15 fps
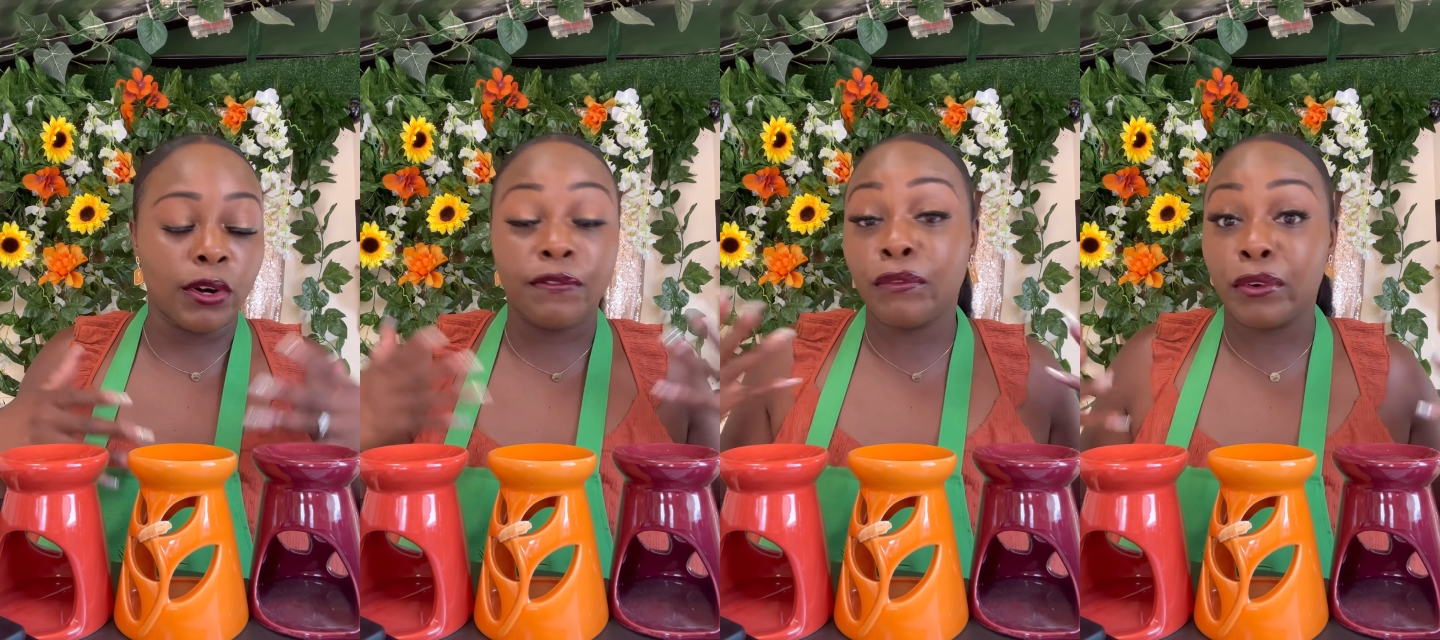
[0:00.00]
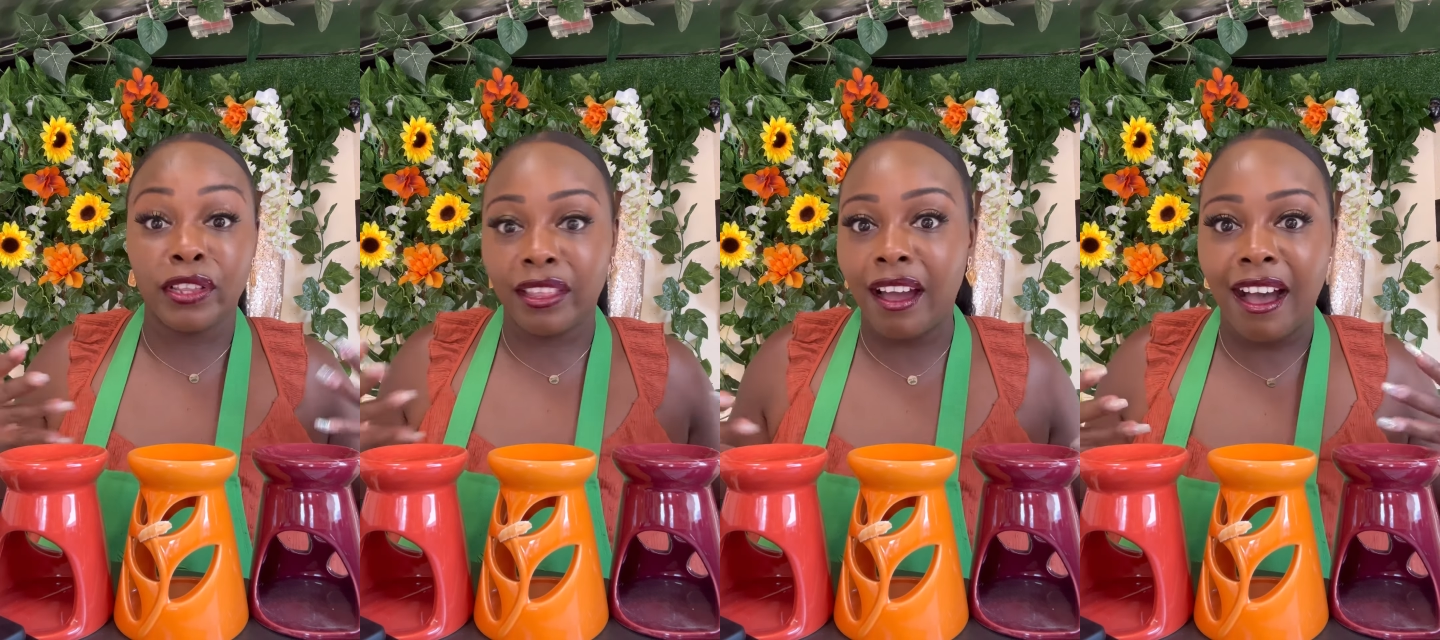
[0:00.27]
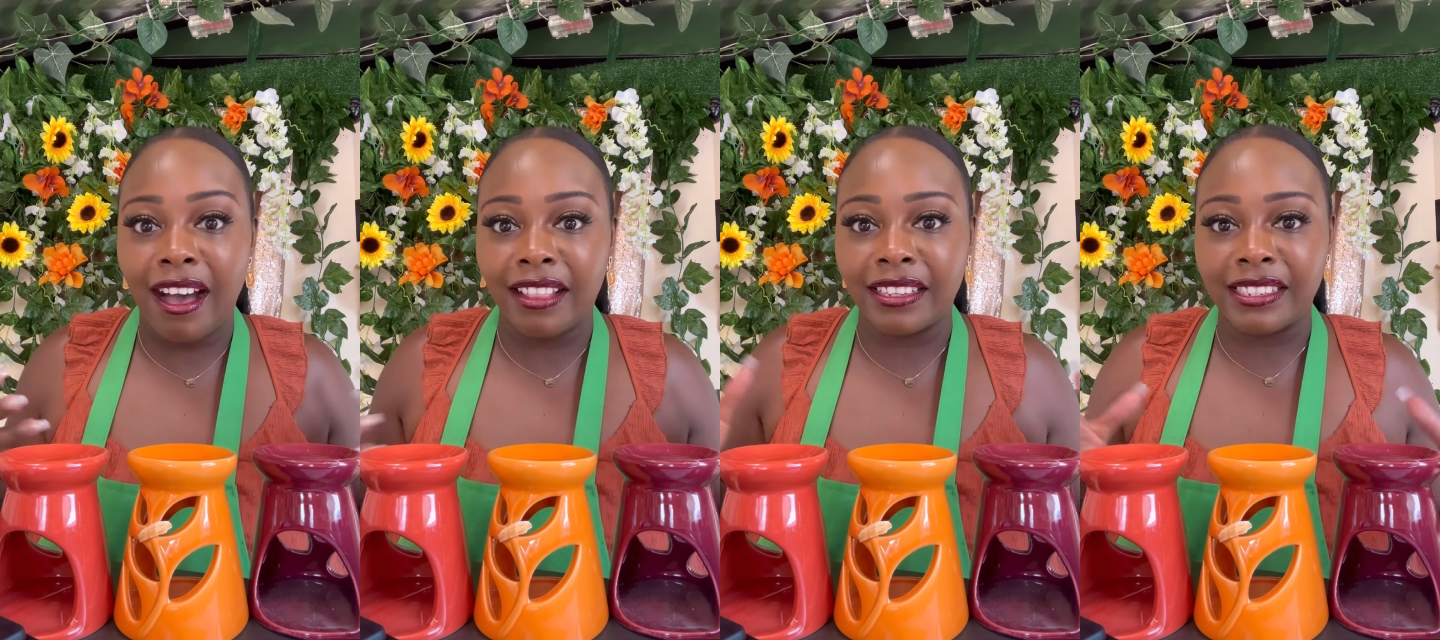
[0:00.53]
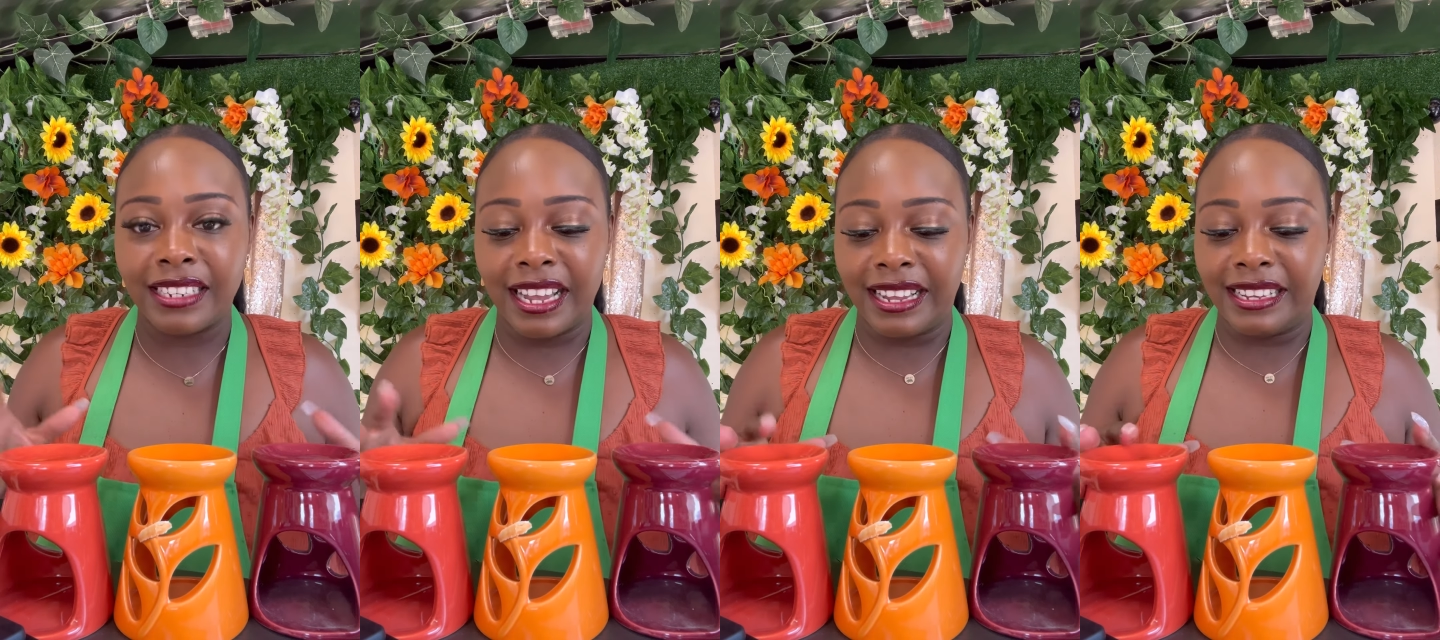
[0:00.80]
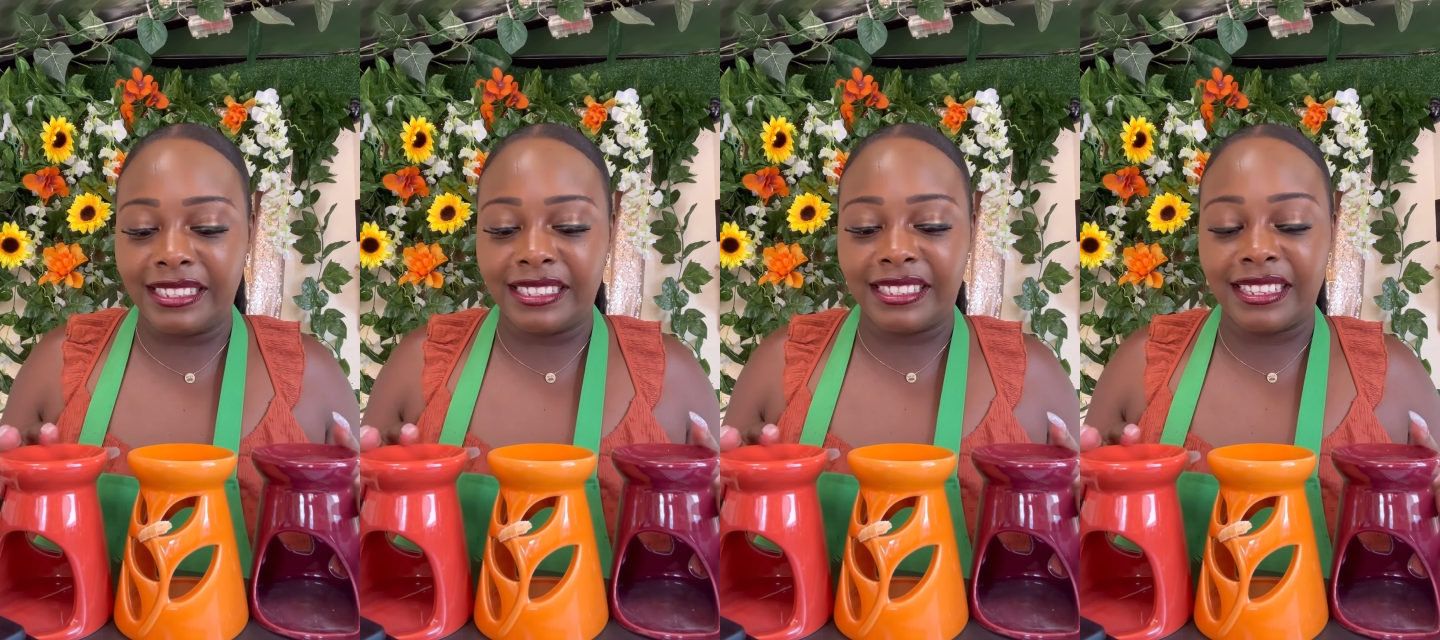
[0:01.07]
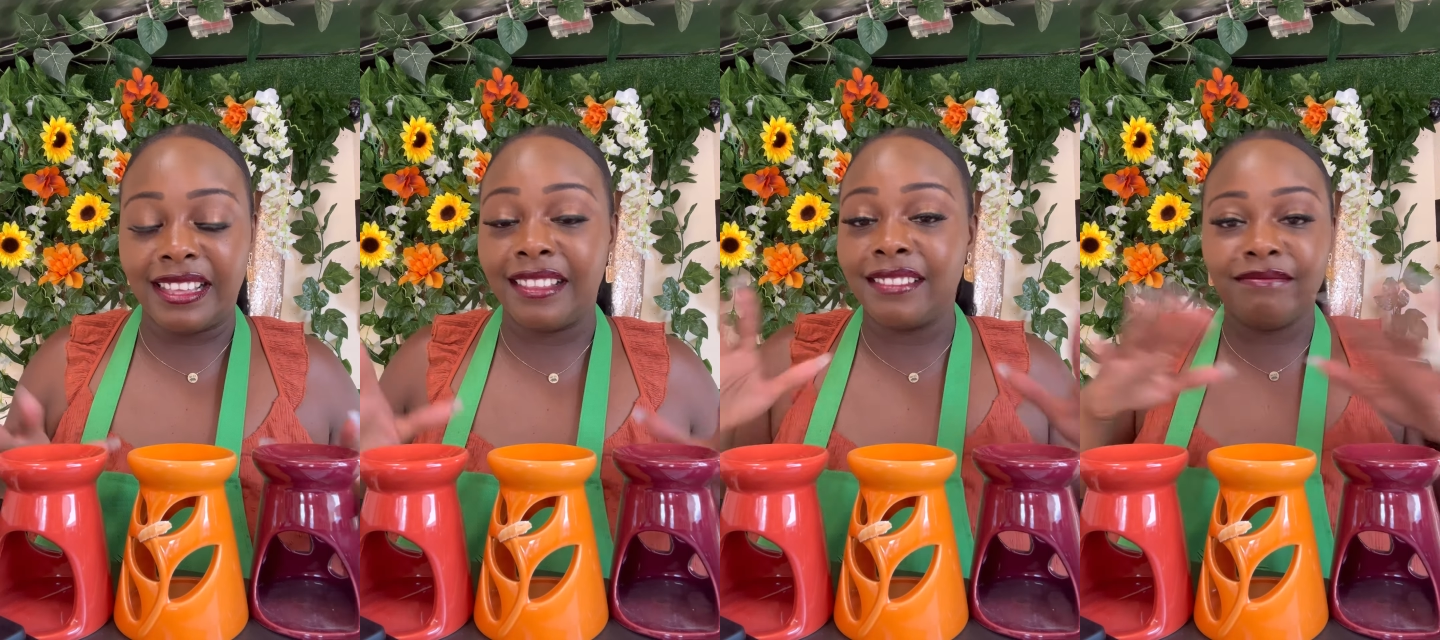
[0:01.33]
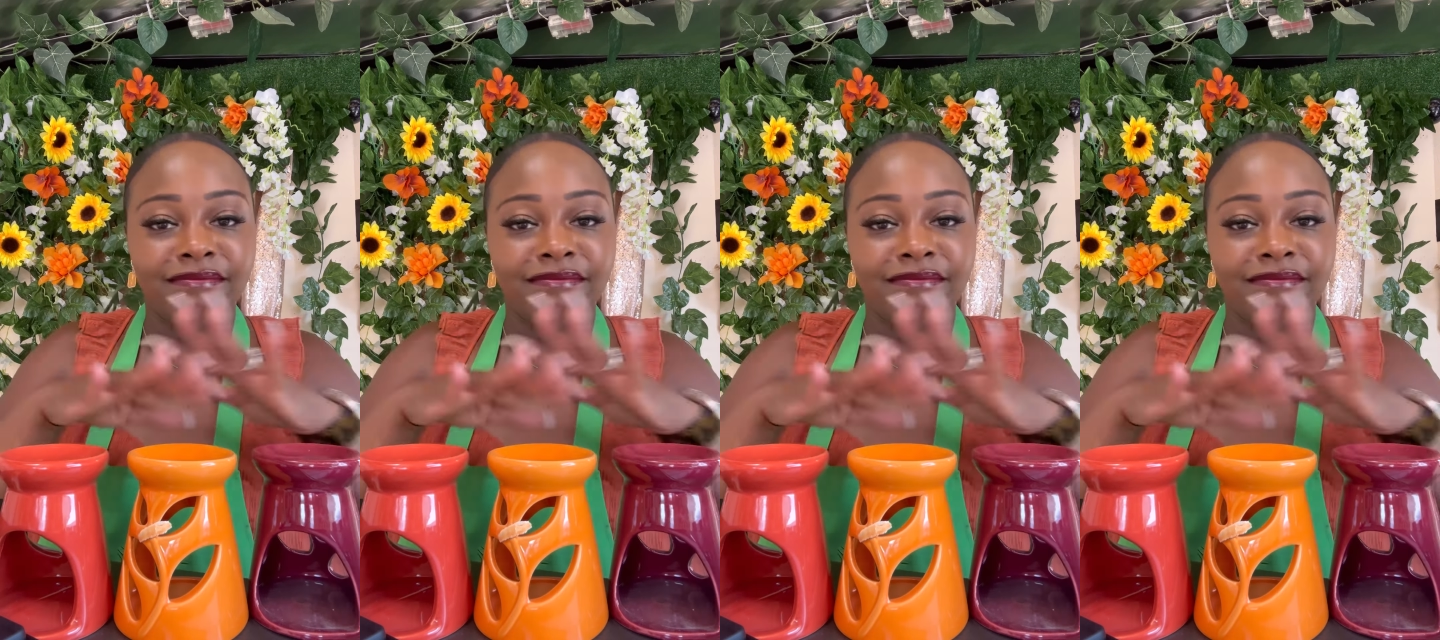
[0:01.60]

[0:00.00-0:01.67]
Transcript: or for the holidays,